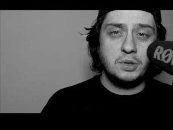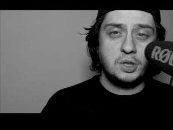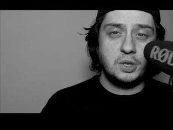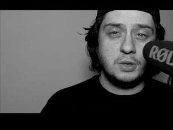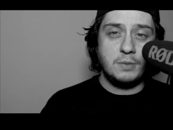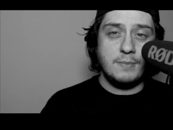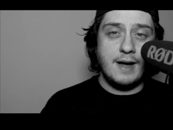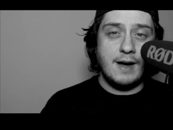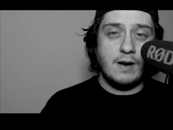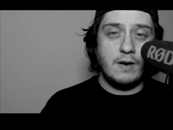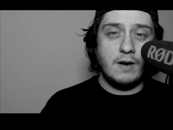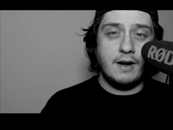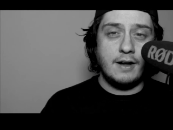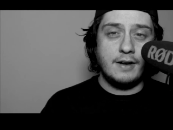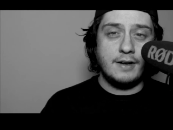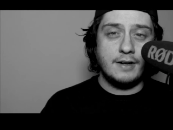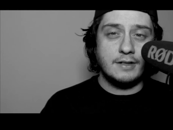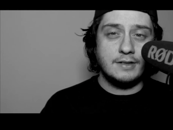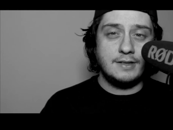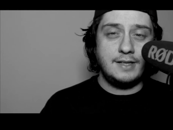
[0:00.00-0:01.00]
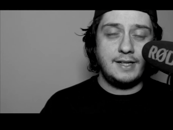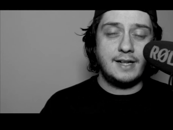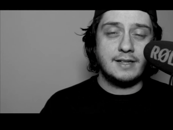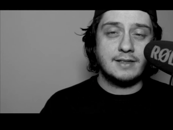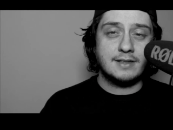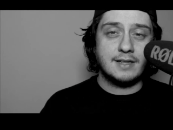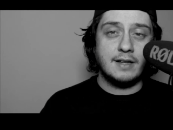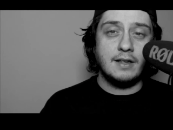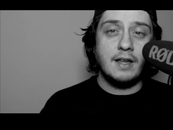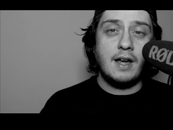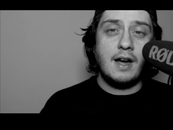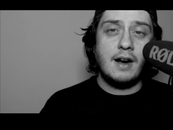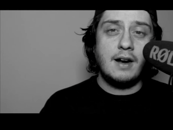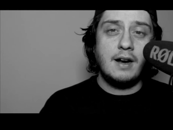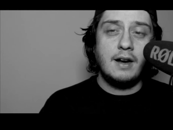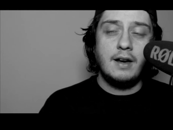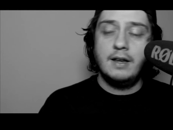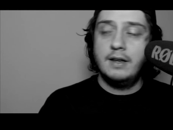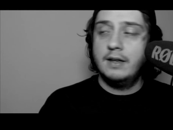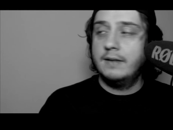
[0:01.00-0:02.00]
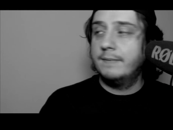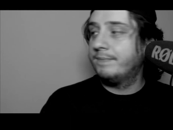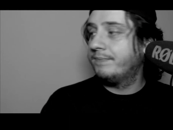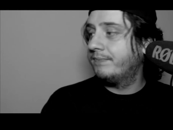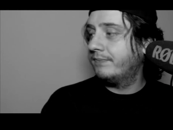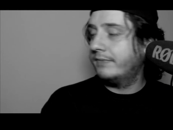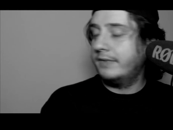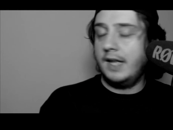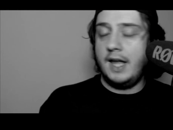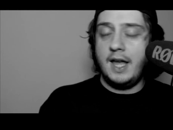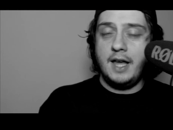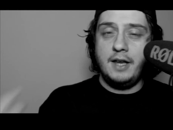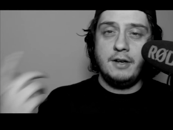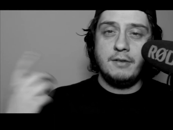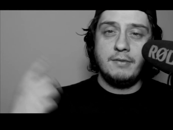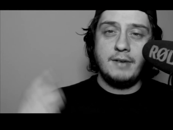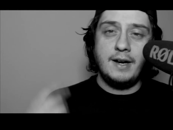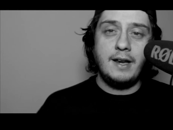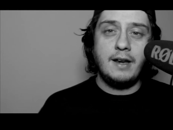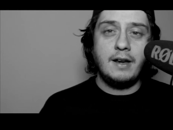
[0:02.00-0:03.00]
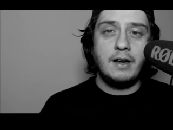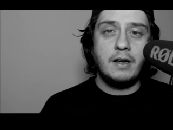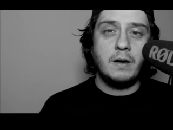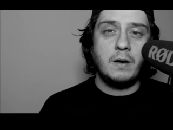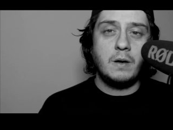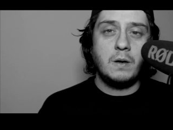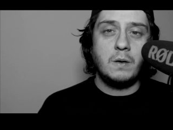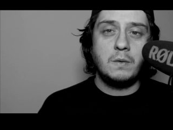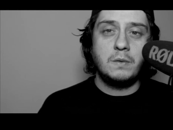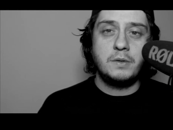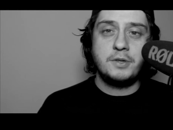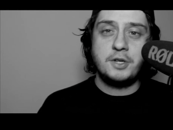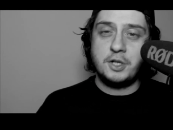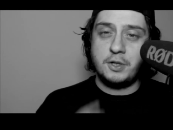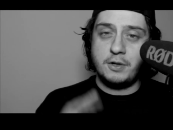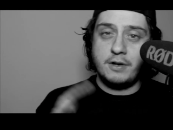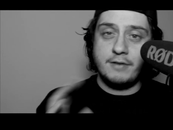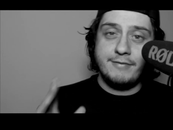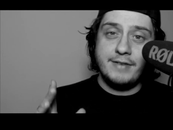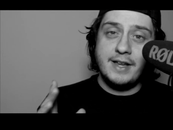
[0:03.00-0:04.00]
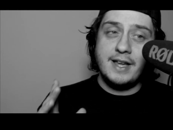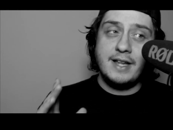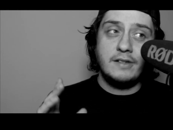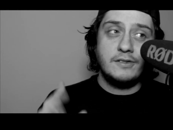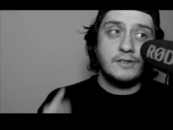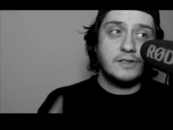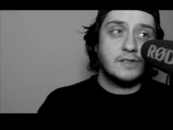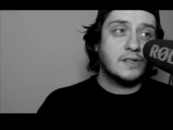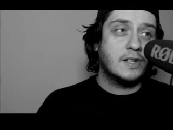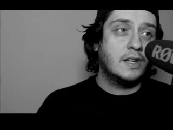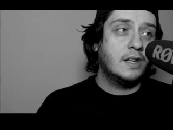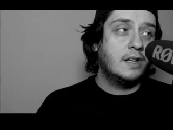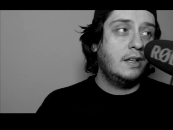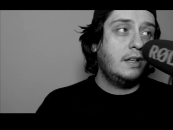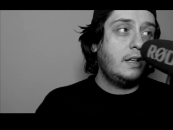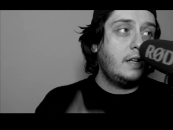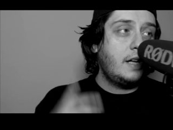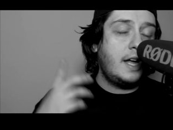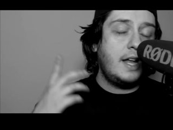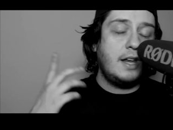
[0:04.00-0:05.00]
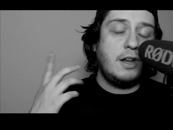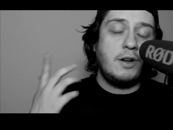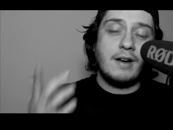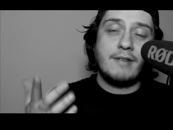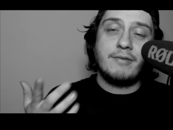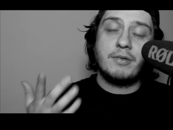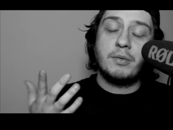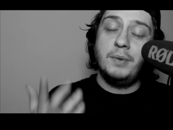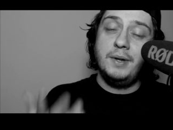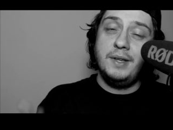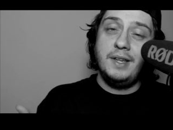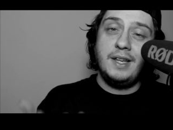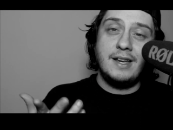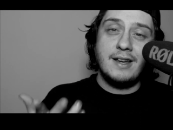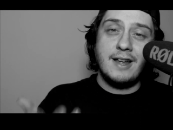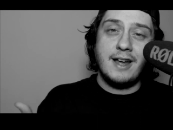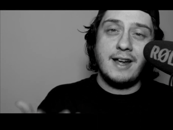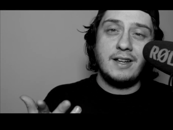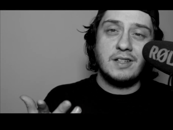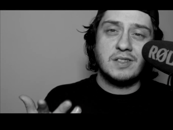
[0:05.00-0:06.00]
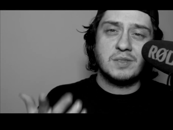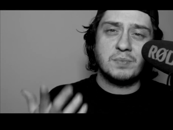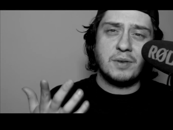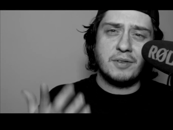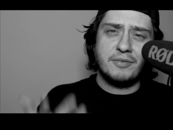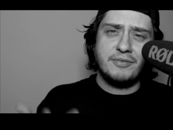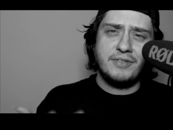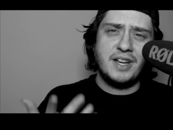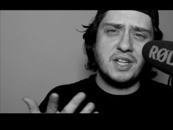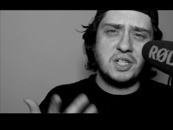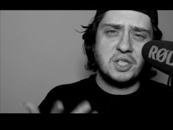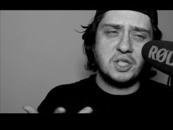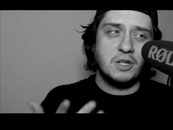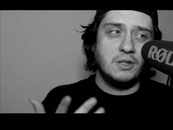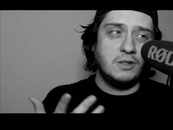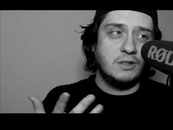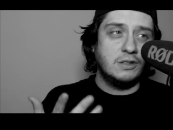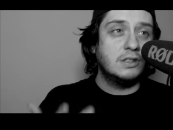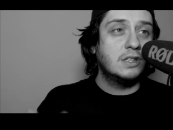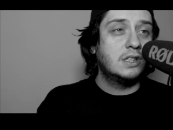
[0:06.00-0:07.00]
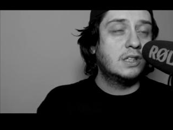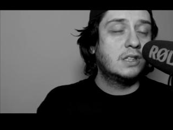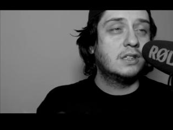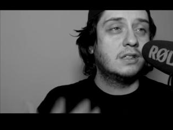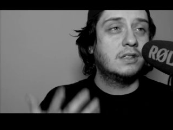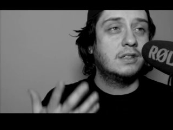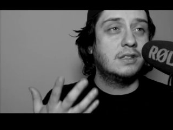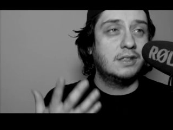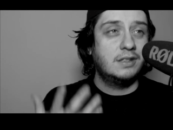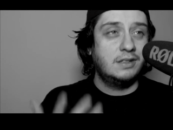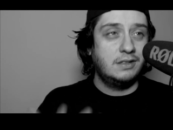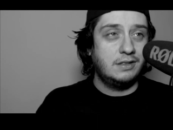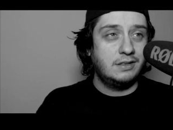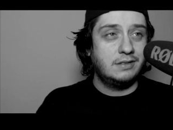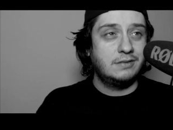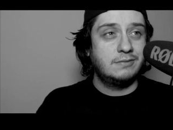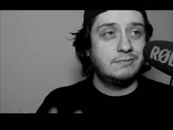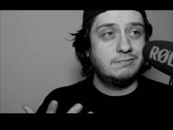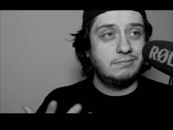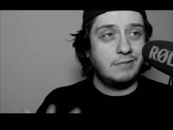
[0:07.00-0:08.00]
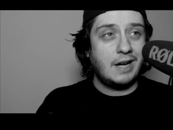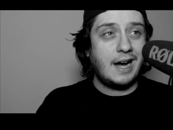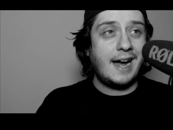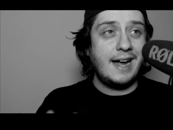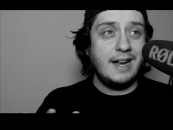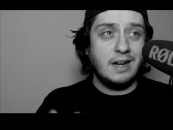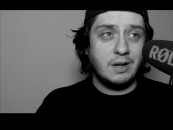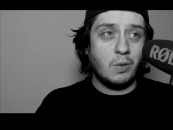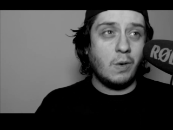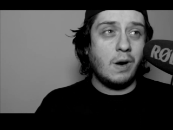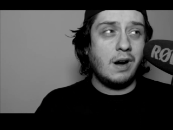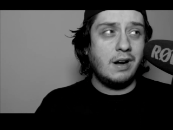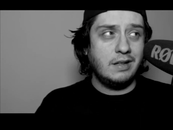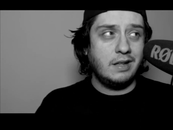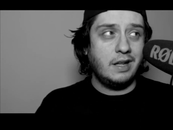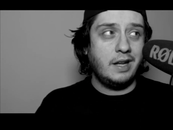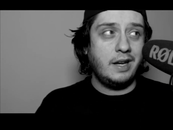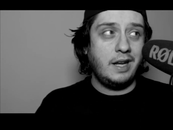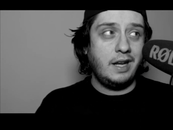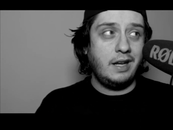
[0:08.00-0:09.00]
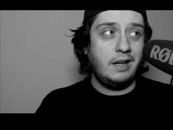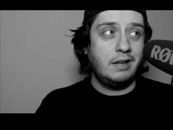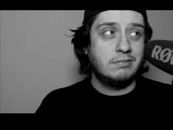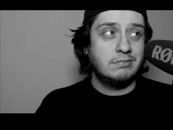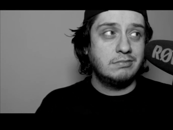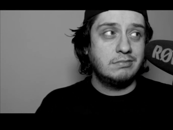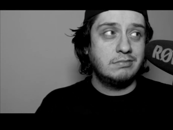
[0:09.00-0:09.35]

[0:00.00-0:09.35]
shoe mount on your DSLR, and you're ready to go shoot events, and you have a really nice professional high quality